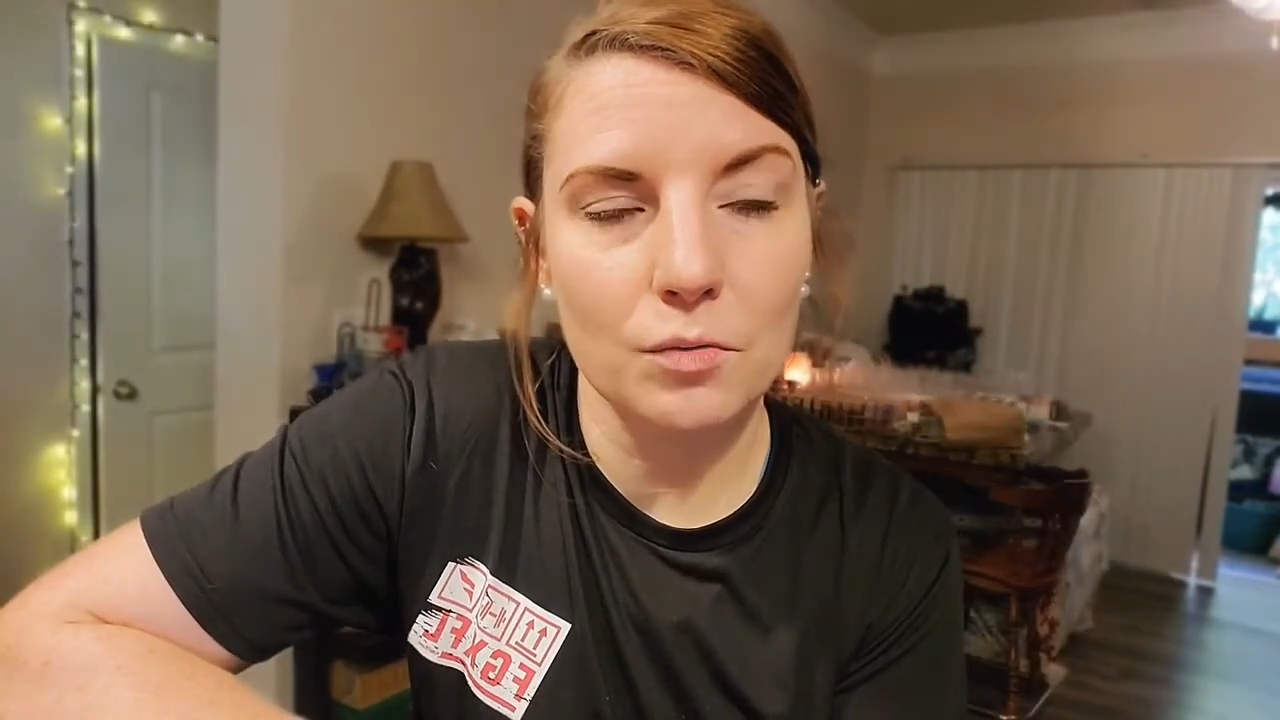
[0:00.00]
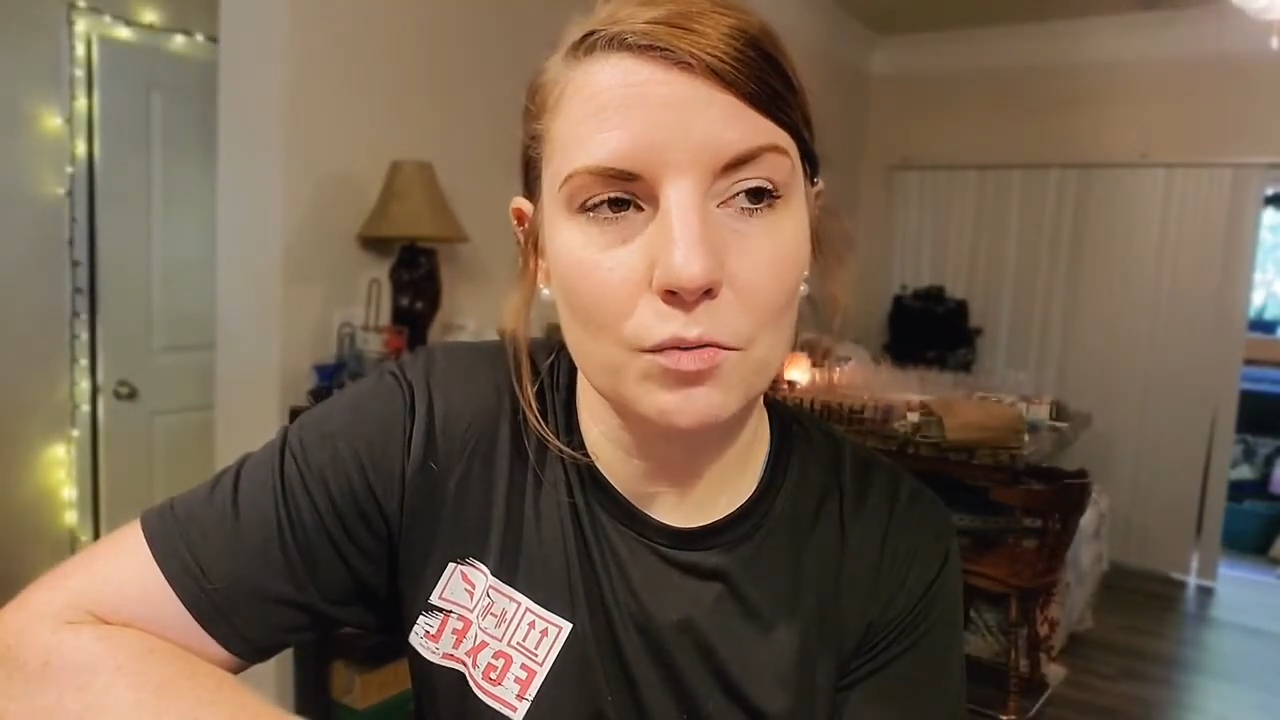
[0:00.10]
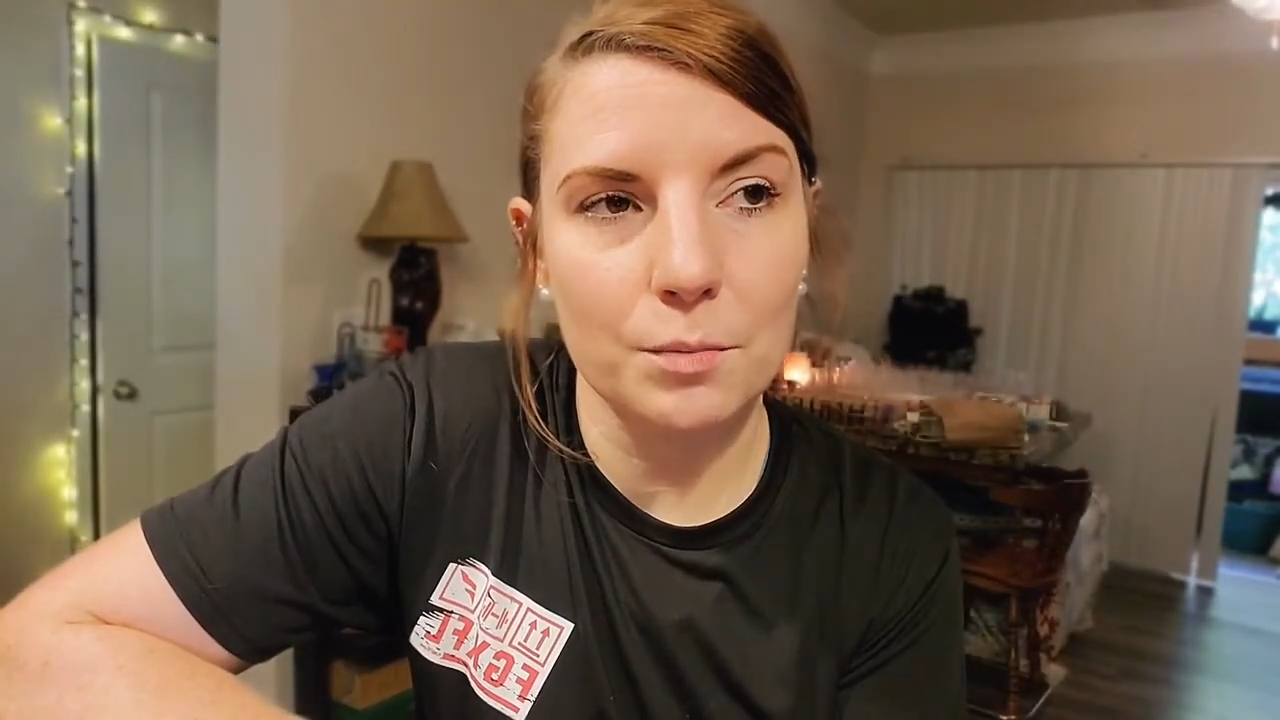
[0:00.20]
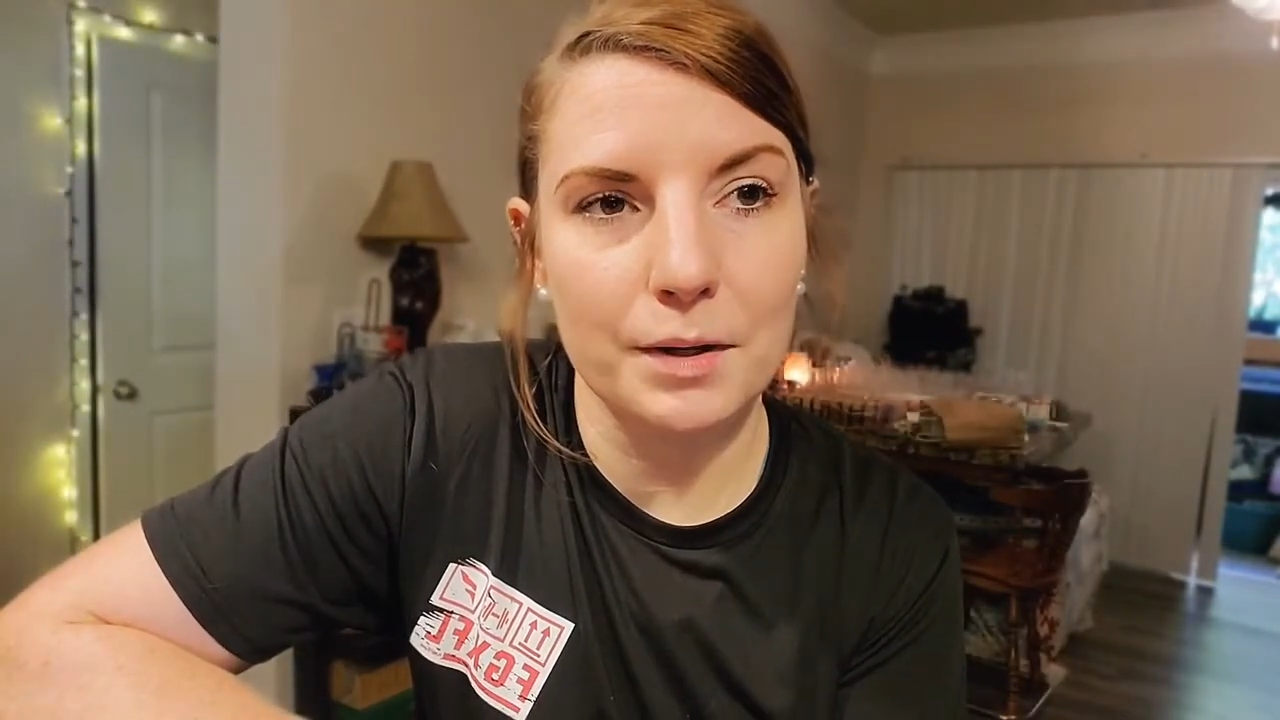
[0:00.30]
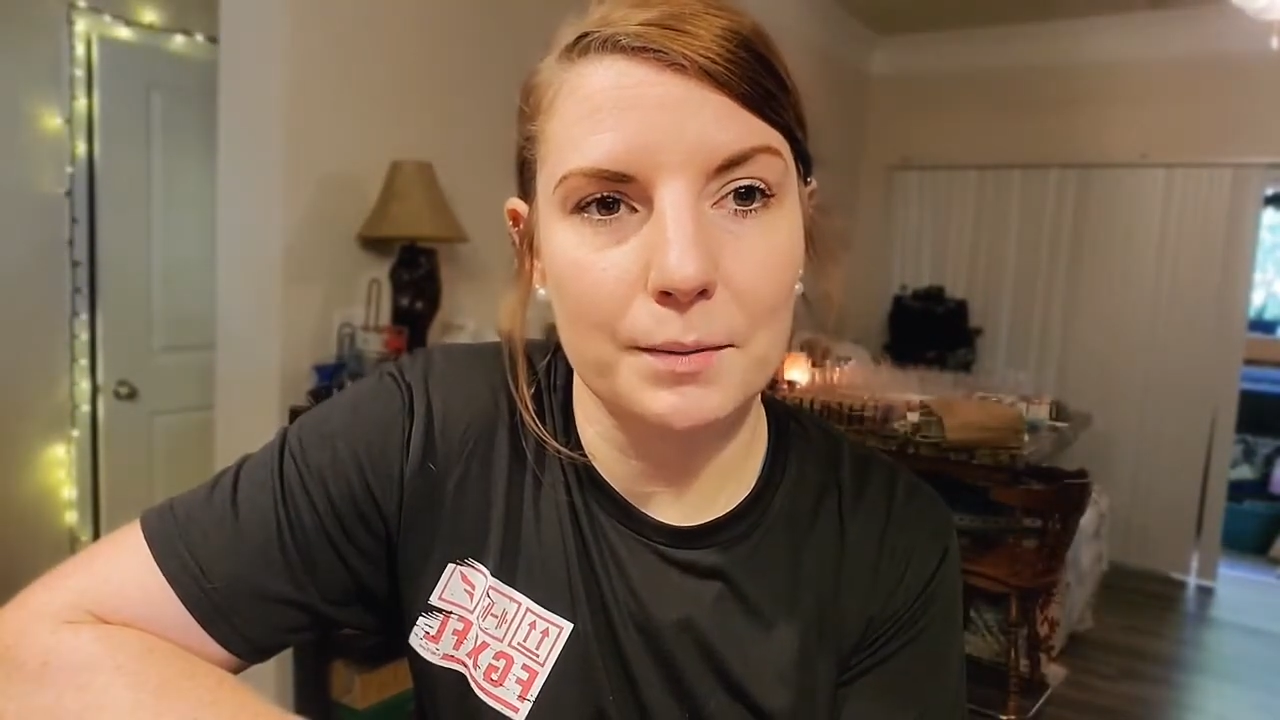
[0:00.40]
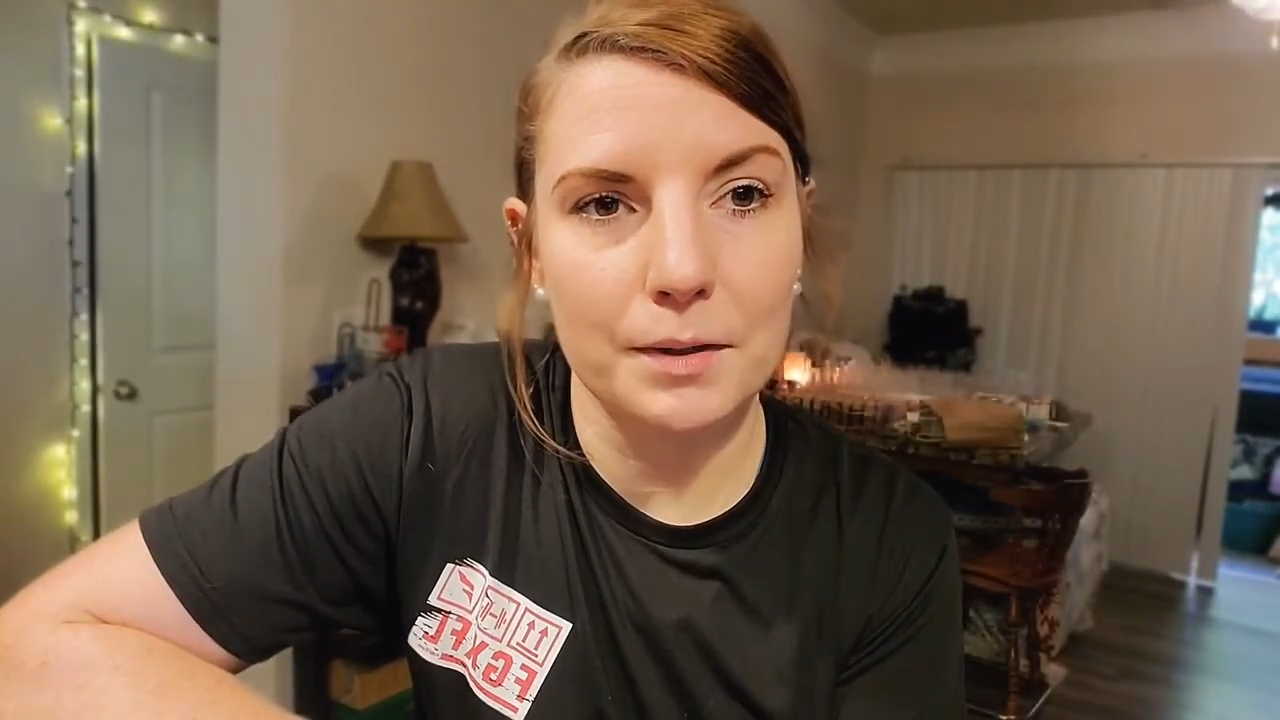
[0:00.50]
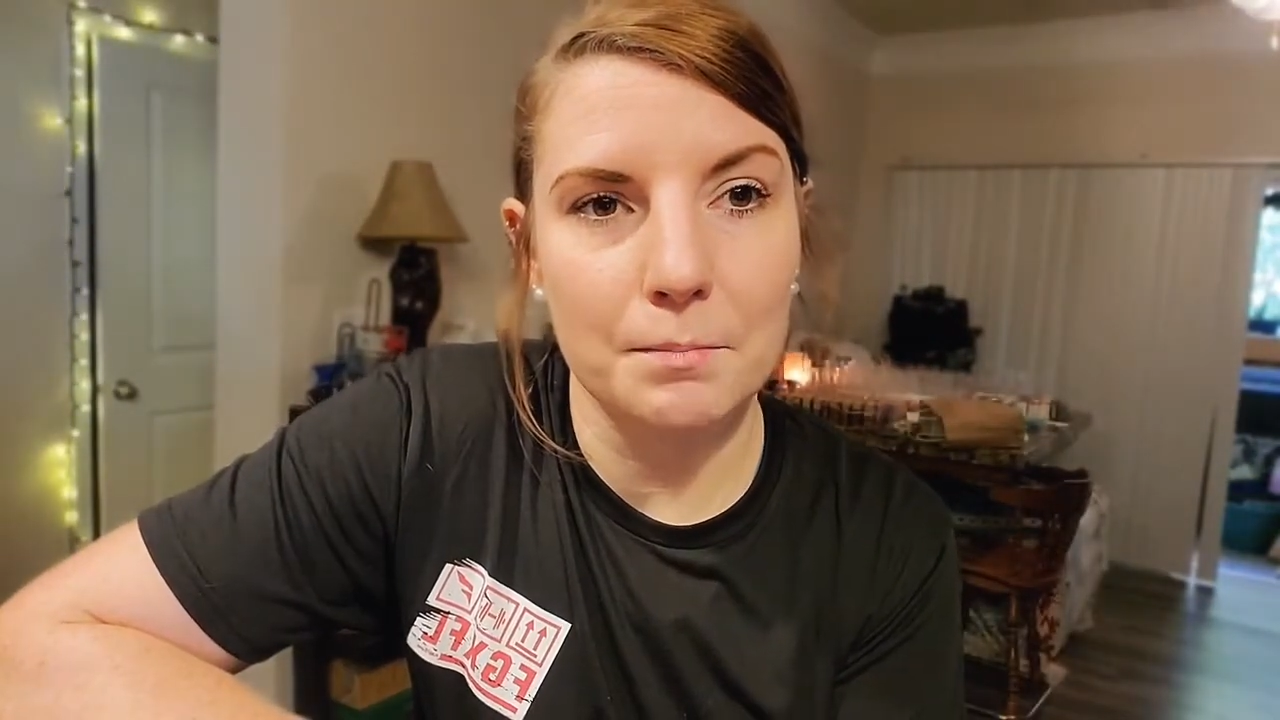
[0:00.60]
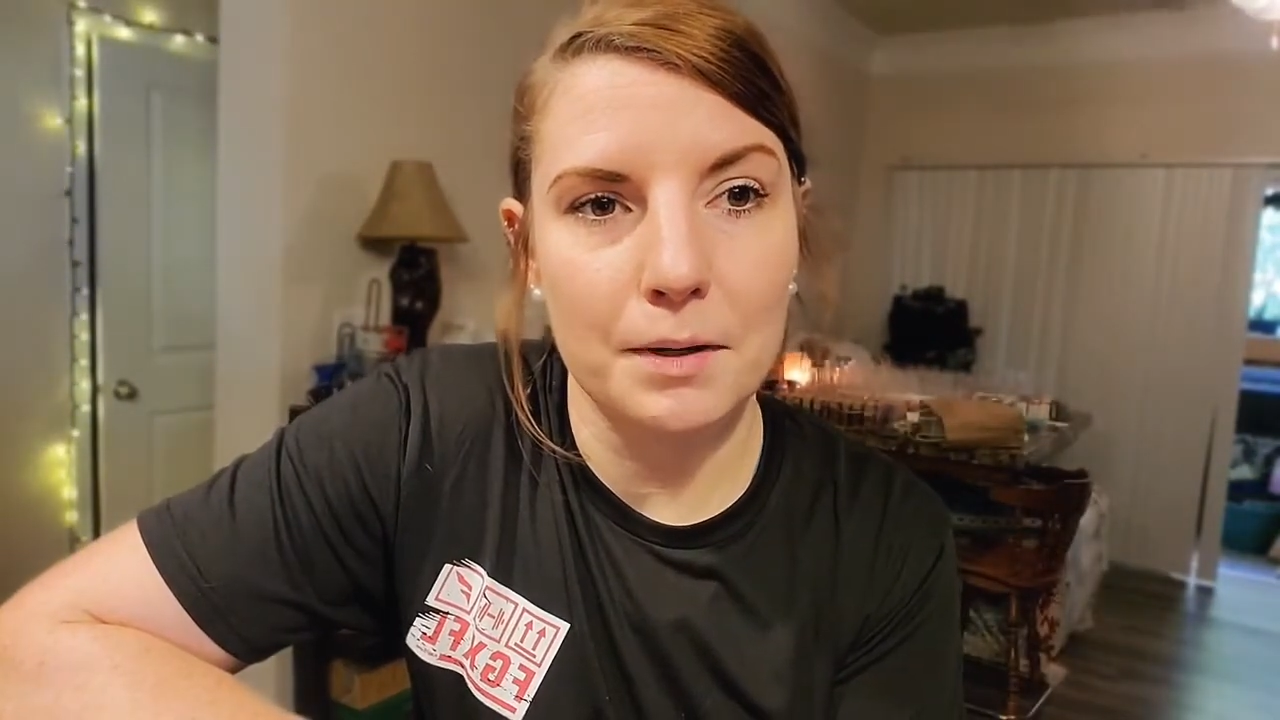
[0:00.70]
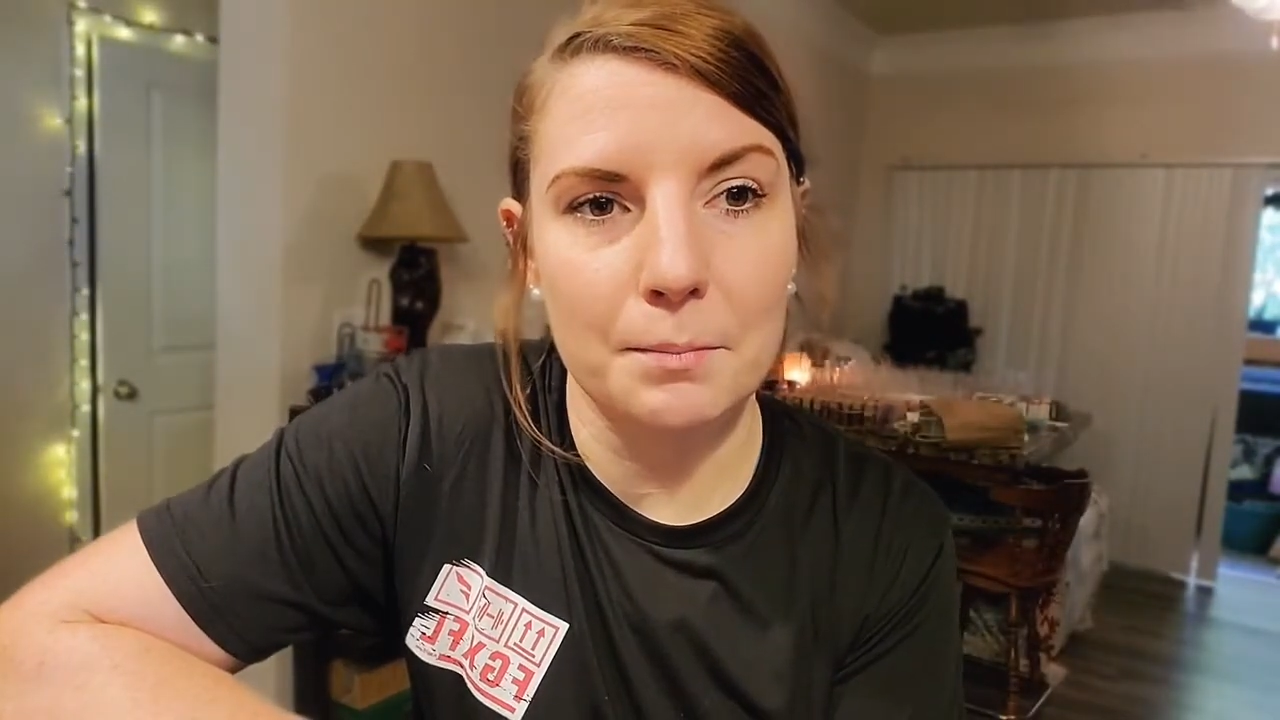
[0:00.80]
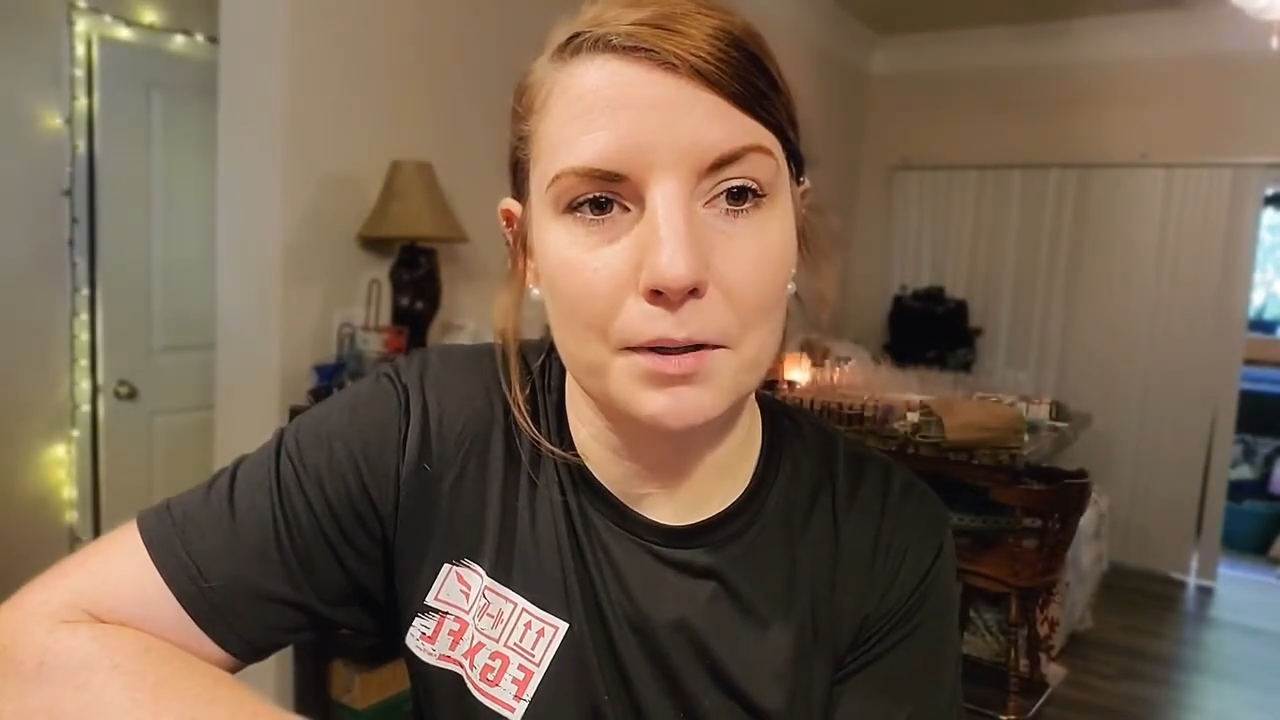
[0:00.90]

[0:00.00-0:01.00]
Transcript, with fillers: when my, my